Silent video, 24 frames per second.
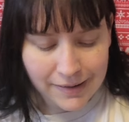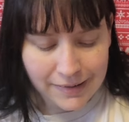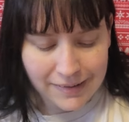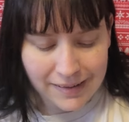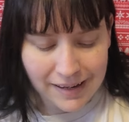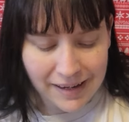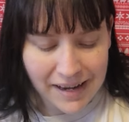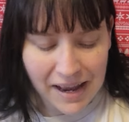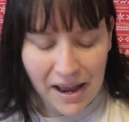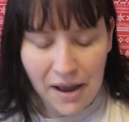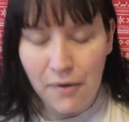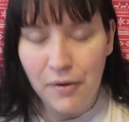
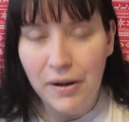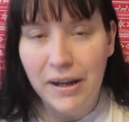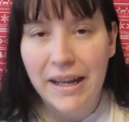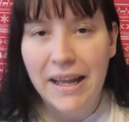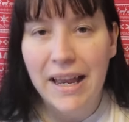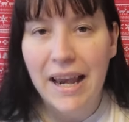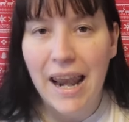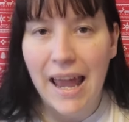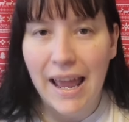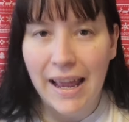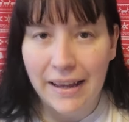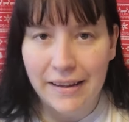day out at
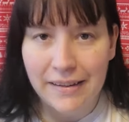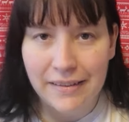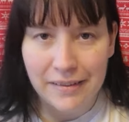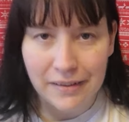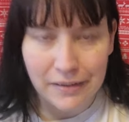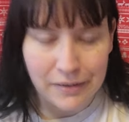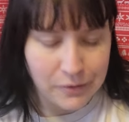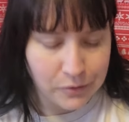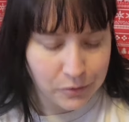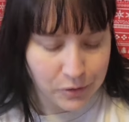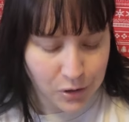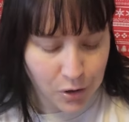
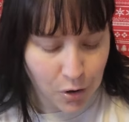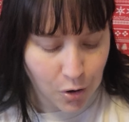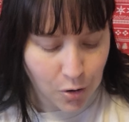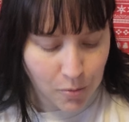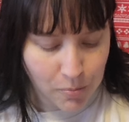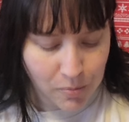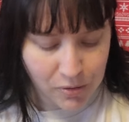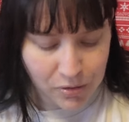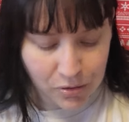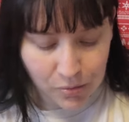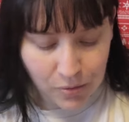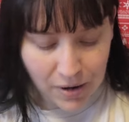Clacton or
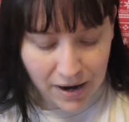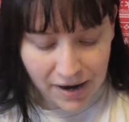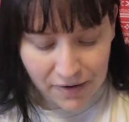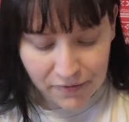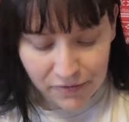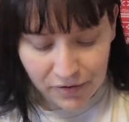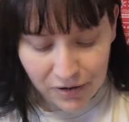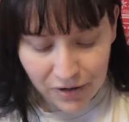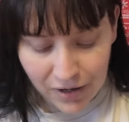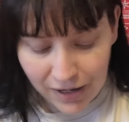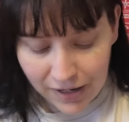Yarmouth or what have you,